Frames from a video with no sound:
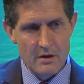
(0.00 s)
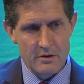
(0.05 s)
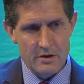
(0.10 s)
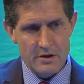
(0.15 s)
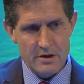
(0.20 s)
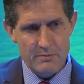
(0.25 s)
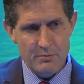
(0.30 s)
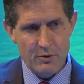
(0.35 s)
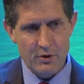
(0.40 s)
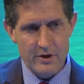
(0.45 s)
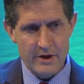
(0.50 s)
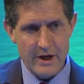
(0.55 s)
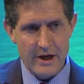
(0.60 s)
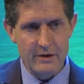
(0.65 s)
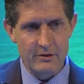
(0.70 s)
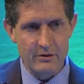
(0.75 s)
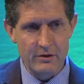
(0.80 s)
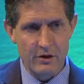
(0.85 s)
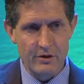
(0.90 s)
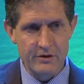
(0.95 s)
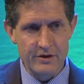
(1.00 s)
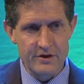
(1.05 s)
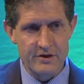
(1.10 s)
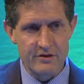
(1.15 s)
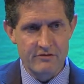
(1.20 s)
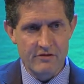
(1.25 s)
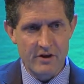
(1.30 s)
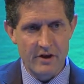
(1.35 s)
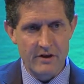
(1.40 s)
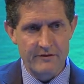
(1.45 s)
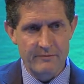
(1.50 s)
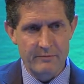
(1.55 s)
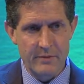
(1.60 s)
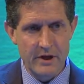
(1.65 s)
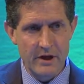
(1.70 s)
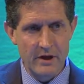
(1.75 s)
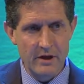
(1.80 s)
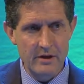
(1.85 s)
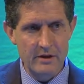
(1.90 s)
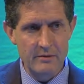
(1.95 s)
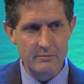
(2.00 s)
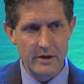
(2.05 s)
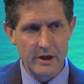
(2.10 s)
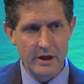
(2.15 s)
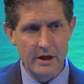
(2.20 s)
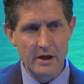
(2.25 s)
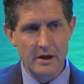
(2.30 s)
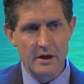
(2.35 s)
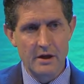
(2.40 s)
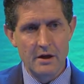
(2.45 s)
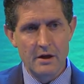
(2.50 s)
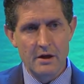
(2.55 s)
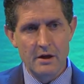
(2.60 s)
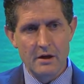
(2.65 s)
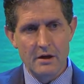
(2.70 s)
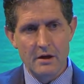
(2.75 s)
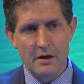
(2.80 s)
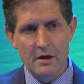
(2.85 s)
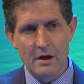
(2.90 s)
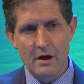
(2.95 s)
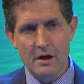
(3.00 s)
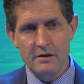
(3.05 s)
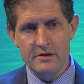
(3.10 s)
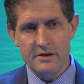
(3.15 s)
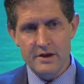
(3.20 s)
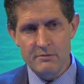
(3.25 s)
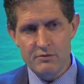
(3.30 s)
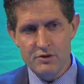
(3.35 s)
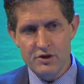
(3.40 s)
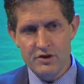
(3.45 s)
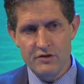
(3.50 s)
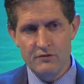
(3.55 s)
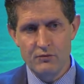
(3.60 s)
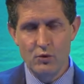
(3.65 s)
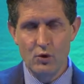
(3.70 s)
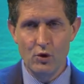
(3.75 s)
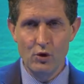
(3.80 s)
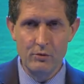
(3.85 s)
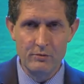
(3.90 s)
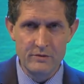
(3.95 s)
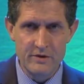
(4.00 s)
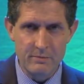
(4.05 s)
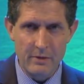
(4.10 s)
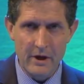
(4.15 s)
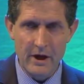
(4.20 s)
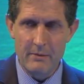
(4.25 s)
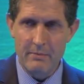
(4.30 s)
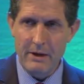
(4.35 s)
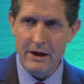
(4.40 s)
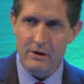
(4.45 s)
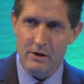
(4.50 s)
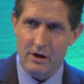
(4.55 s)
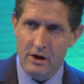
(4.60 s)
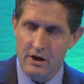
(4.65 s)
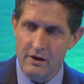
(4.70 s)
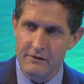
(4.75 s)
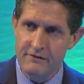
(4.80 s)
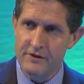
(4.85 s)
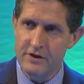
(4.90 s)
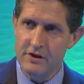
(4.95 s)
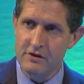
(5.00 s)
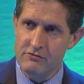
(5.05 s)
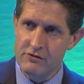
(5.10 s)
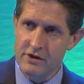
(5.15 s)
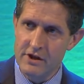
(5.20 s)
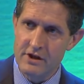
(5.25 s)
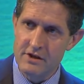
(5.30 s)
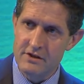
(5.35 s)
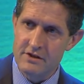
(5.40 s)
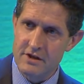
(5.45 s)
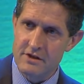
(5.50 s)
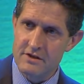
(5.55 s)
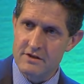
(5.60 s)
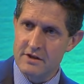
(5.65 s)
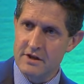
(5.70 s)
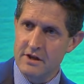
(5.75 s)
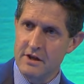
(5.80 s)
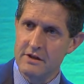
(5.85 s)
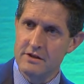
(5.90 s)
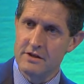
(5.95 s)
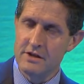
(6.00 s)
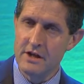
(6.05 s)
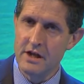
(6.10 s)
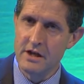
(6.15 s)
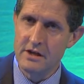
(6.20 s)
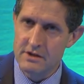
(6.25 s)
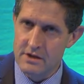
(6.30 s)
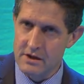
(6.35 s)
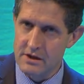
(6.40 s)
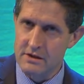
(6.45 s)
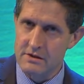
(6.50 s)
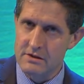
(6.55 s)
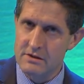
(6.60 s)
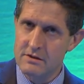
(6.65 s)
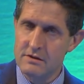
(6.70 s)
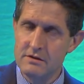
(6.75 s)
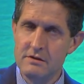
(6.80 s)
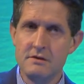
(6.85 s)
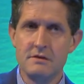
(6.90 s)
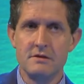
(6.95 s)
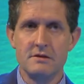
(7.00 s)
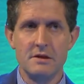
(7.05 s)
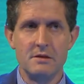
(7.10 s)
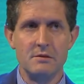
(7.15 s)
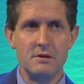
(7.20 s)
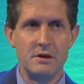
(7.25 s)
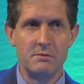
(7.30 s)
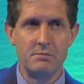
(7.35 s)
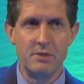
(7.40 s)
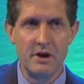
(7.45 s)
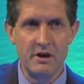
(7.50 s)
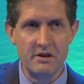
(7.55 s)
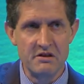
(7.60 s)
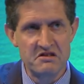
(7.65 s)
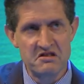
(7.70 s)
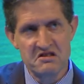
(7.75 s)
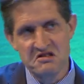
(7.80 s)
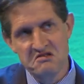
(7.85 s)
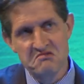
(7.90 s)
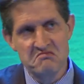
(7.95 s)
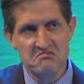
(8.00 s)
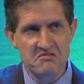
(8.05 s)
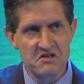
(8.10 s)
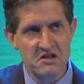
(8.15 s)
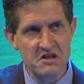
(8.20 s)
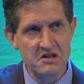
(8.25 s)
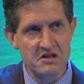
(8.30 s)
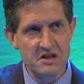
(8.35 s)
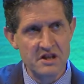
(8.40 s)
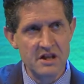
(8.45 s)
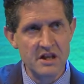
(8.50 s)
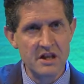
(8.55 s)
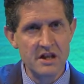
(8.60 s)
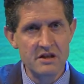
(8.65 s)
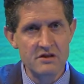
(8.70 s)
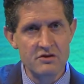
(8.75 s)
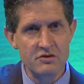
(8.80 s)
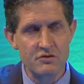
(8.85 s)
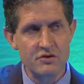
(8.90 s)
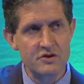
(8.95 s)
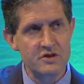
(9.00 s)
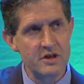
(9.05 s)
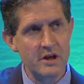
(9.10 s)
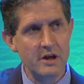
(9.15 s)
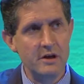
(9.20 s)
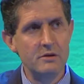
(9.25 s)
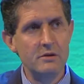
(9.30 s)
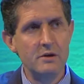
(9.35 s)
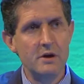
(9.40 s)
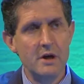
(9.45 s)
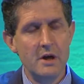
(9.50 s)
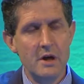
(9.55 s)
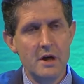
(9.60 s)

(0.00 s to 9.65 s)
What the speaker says: Just to point out on this graph behind me, temperatures have warmed by about half a degree since the 1980s, so in the past 30 years or so.